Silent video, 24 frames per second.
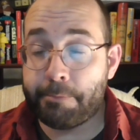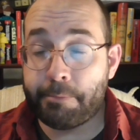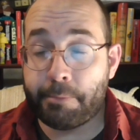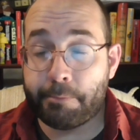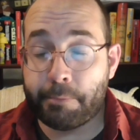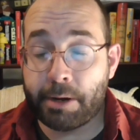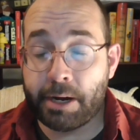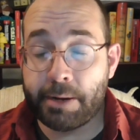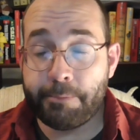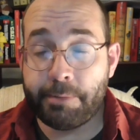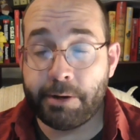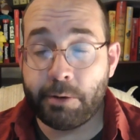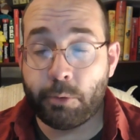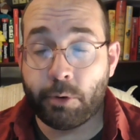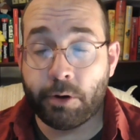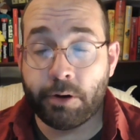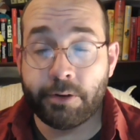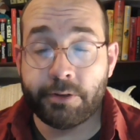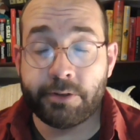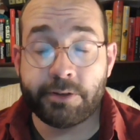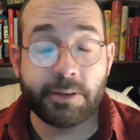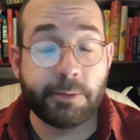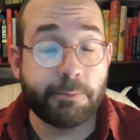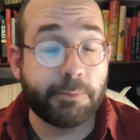might be
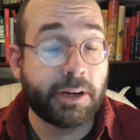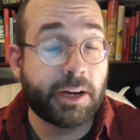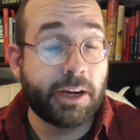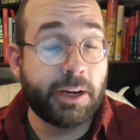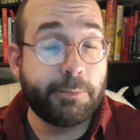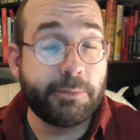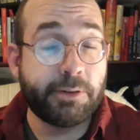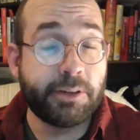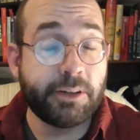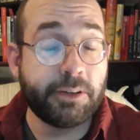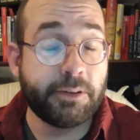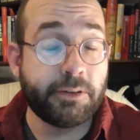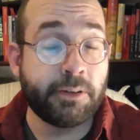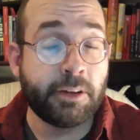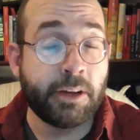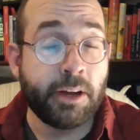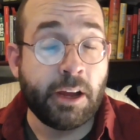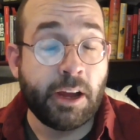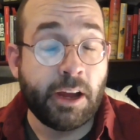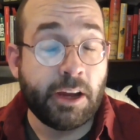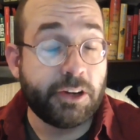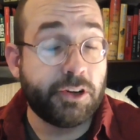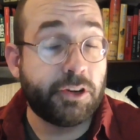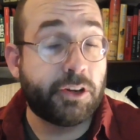words. Sometimes
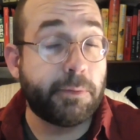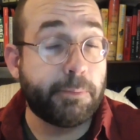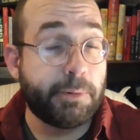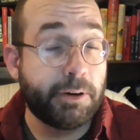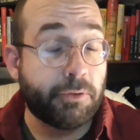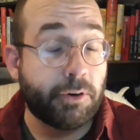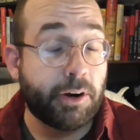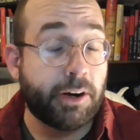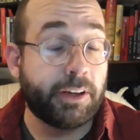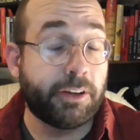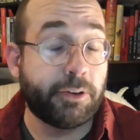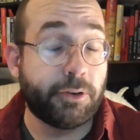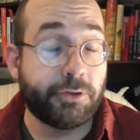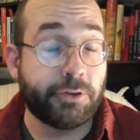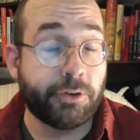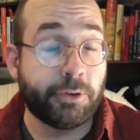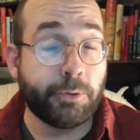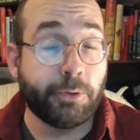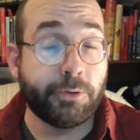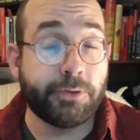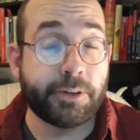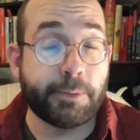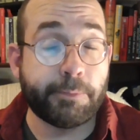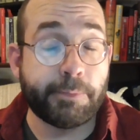you could be writing in a
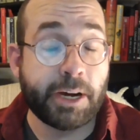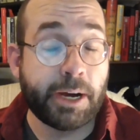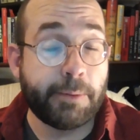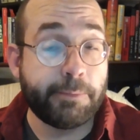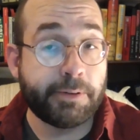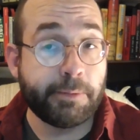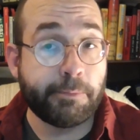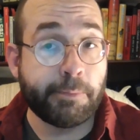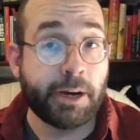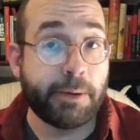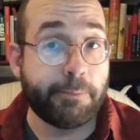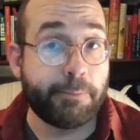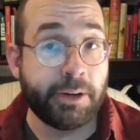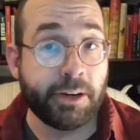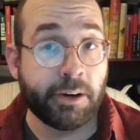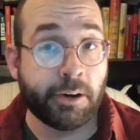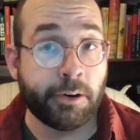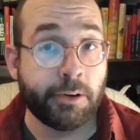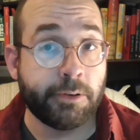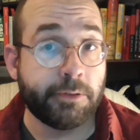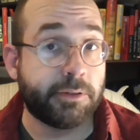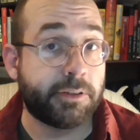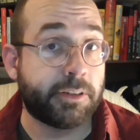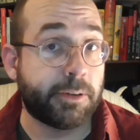journal. Sometimes it might be
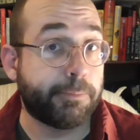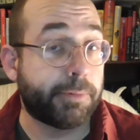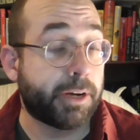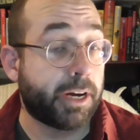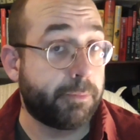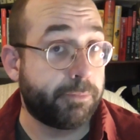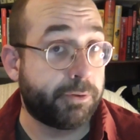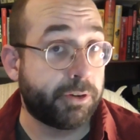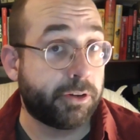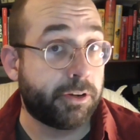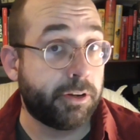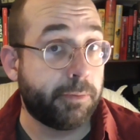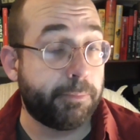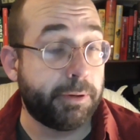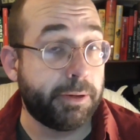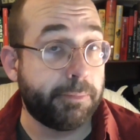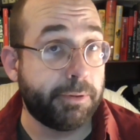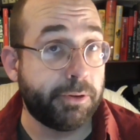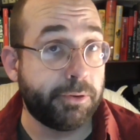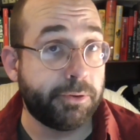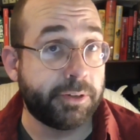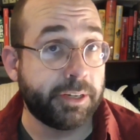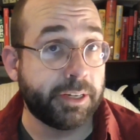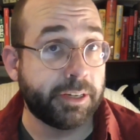art. Sometimes it could be
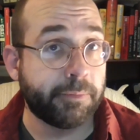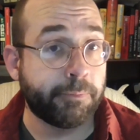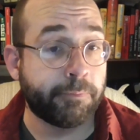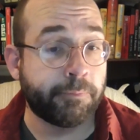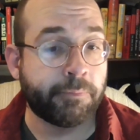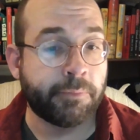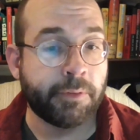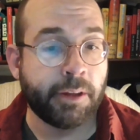music.